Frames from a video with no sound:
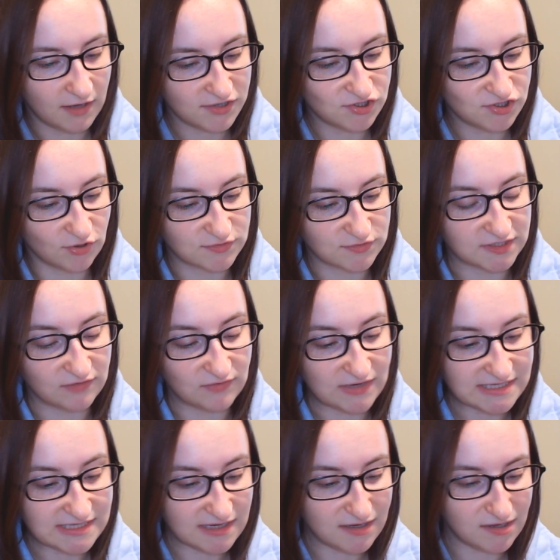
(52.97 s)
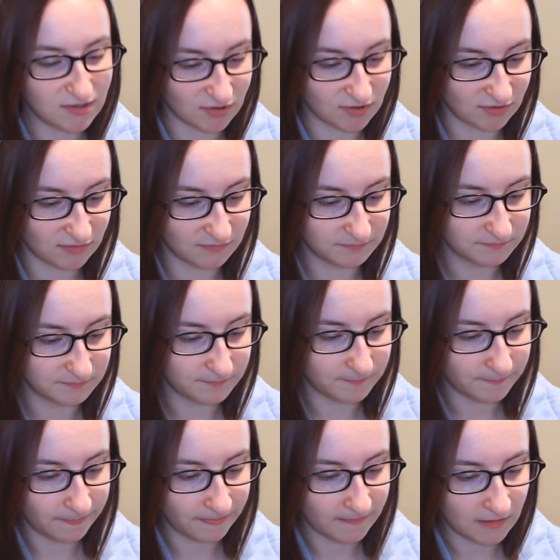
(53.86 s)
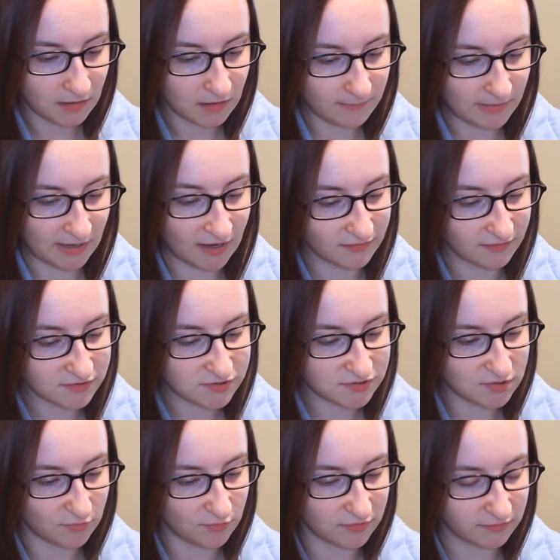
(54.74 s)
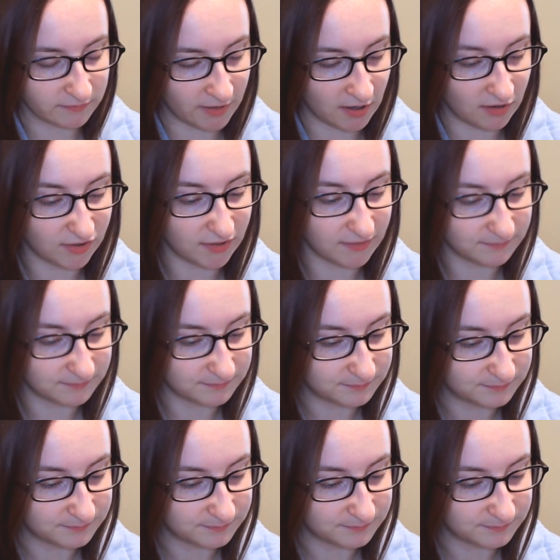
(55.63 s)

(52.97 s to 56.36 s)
I should go see if he's here. Come on, let's just go to the party.